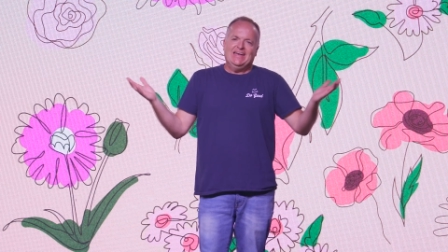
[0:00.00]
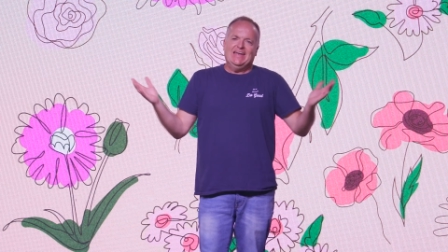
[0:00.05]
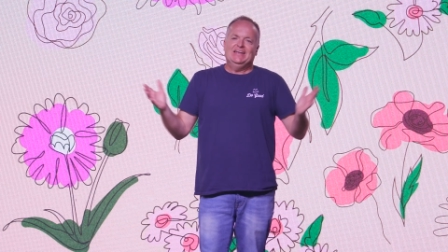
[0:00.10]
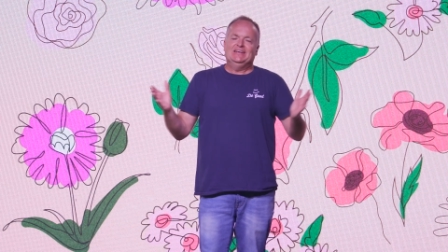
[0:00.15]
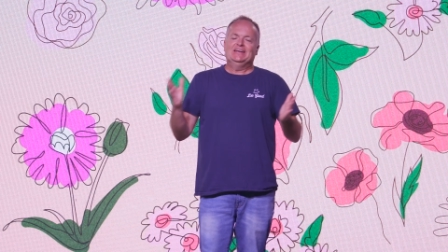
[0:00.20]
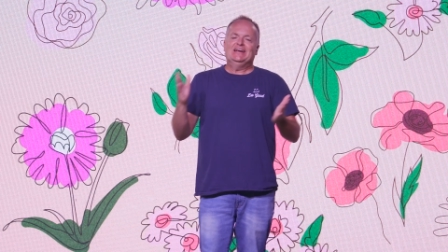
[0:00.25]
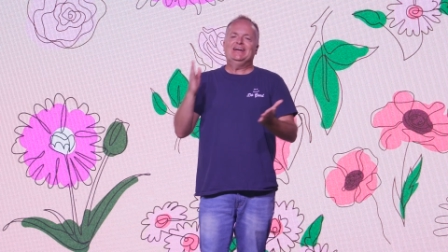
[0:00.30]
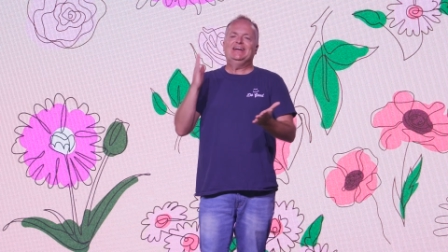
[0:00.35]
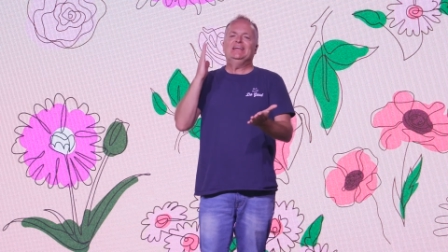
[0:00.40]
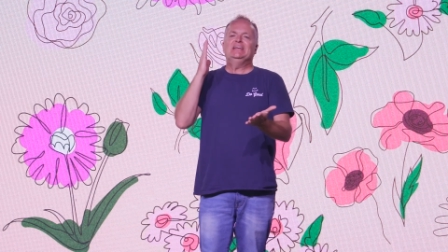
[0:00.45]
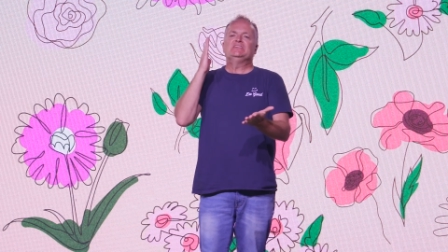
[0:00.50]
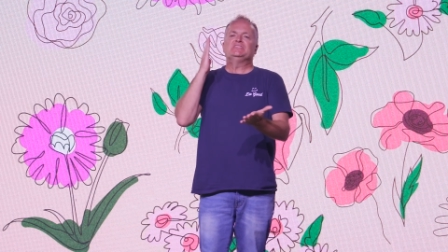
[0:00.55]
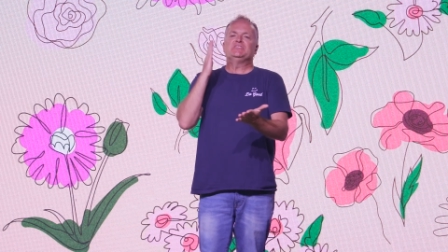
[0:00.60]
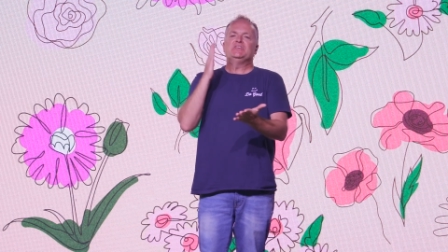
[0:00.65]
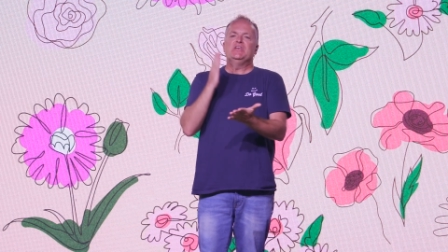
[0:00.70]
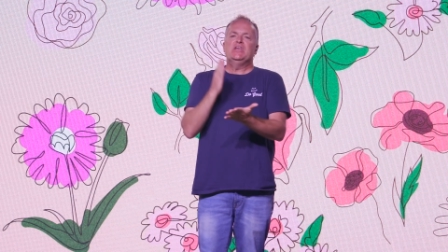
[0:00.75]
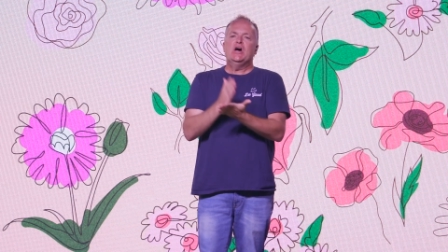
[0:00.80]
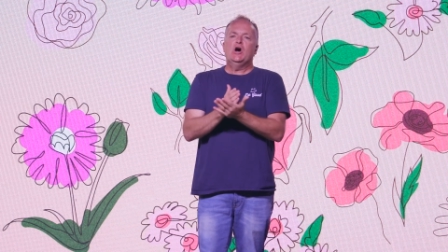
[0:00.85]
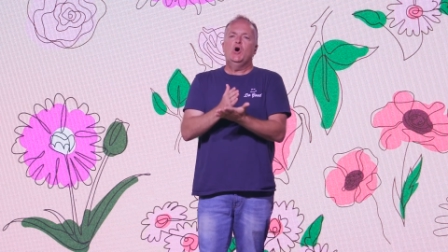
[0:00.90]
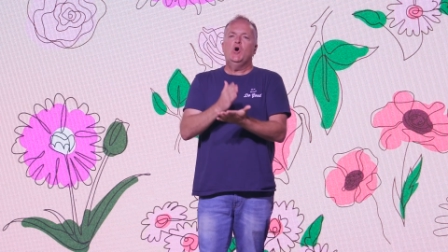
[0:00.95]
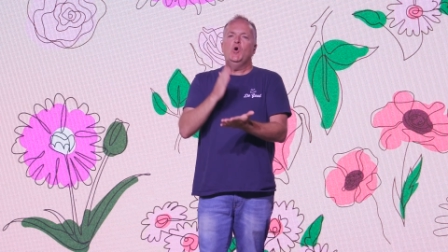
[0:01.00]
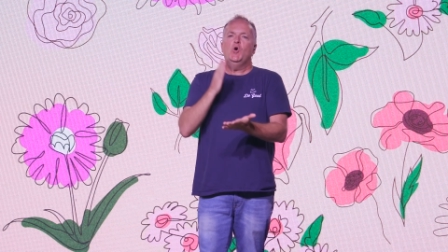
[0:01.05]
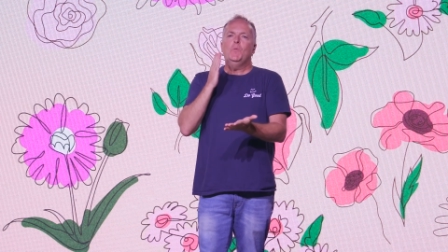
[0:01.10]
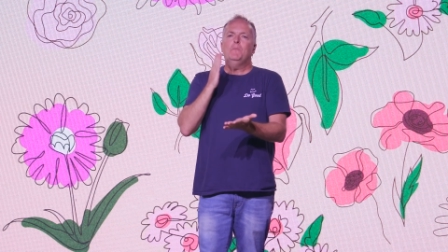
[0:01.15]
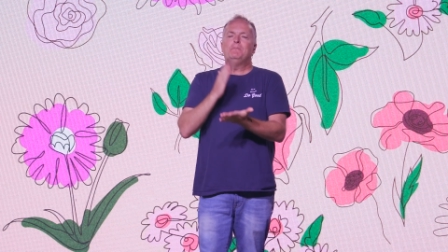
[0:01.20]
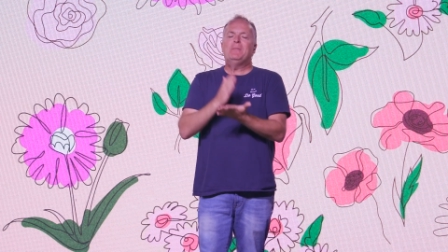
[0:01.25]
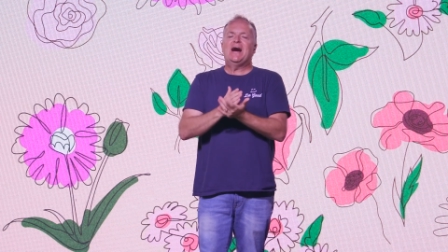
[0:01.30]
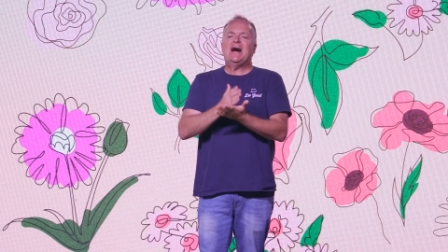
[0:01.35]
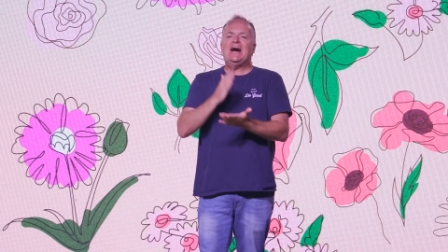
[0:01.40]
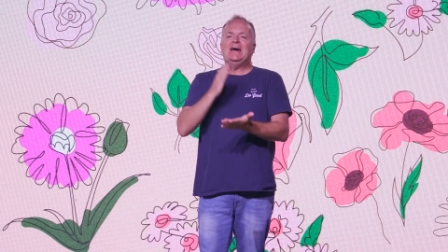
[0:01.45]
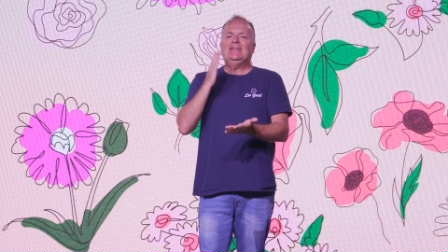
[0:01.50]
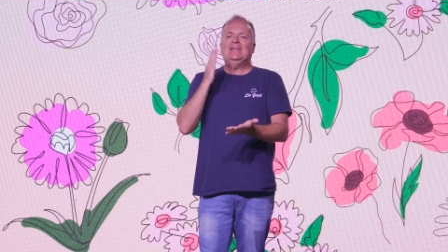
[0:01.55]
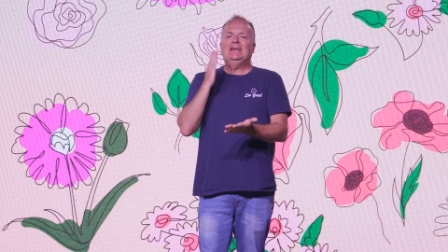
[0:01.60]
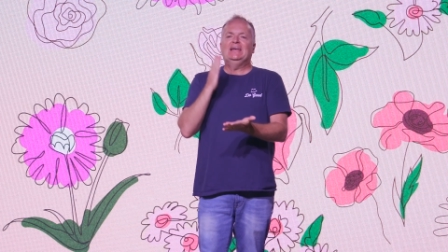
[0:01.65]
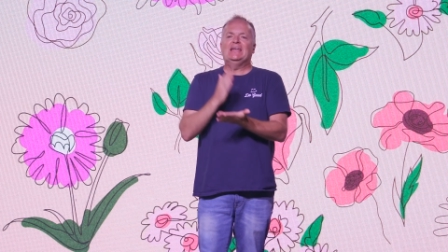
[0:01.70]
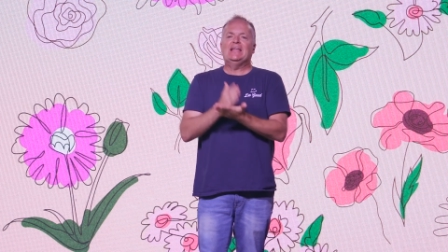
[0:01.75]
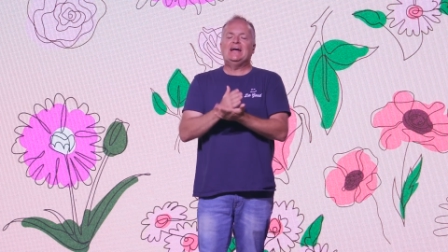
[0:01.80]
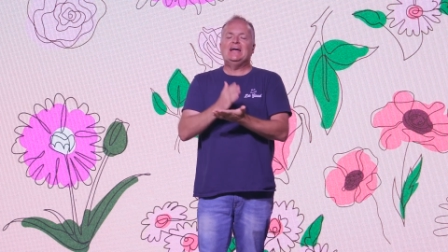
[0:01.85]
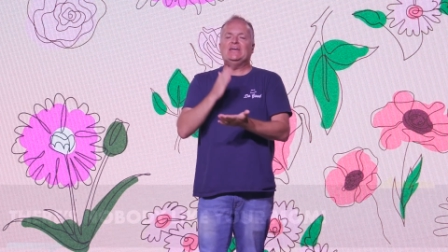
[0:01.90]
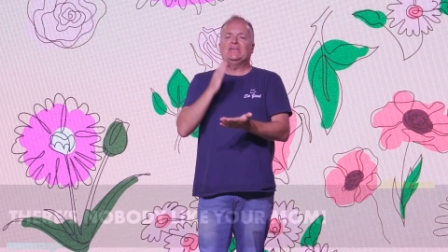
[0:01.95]
And there is nobody
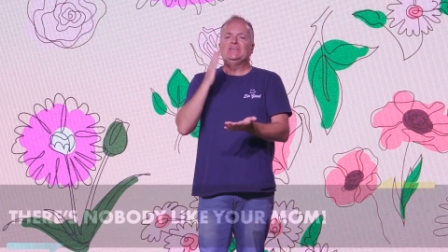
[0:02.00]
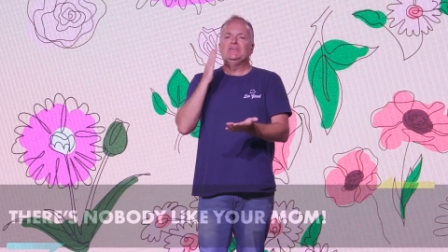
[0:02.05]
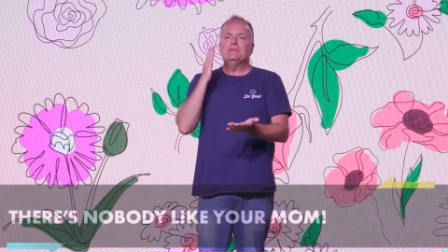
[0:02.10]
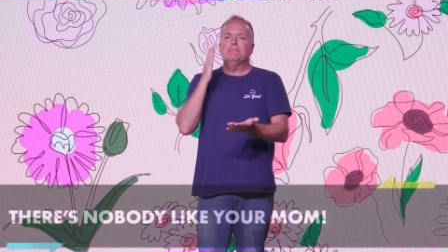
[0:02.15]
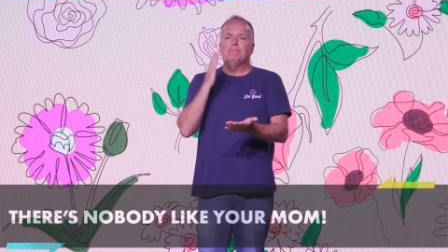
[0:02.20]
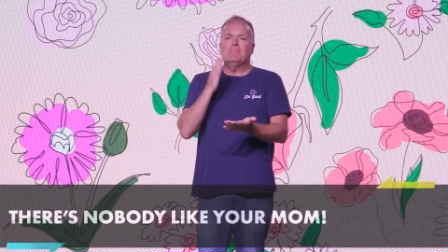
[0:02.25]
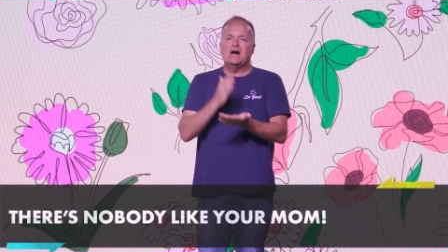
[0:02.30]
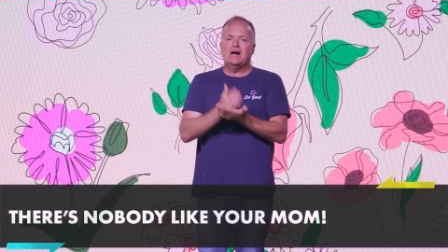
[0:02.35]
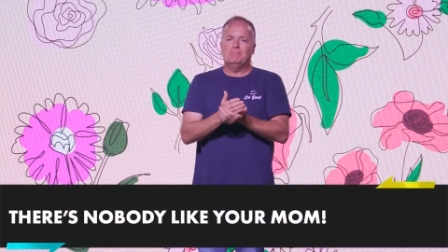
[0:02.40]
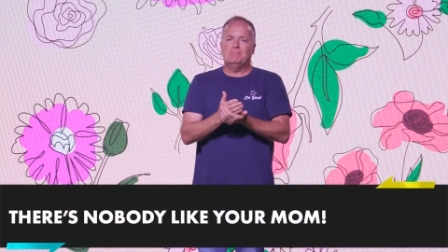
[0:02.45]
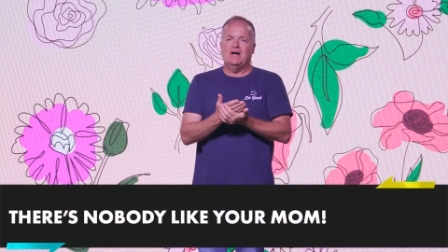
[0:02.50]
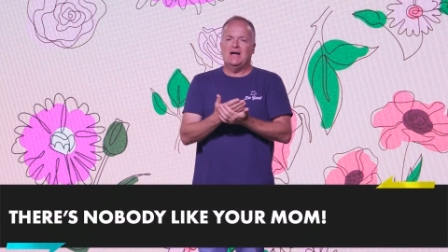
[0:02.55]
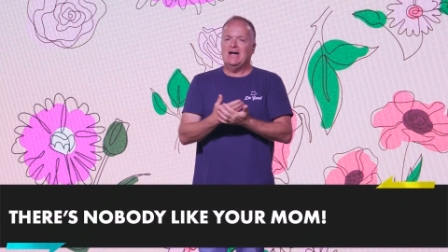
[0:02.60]
like your mama.